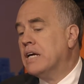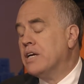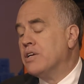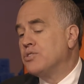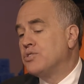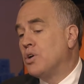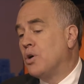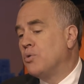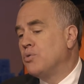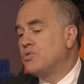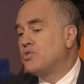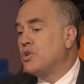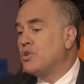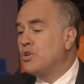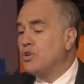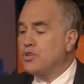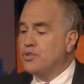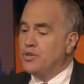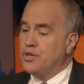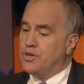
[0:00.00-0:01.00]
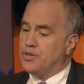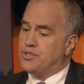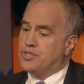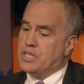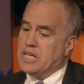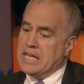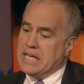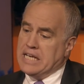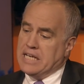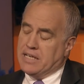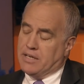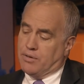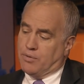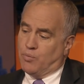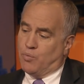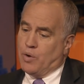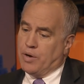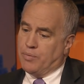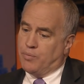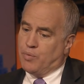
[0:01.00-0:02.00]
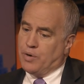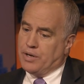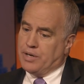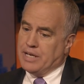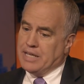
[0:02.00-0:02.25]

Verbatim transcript: So, so you're you're seeing what what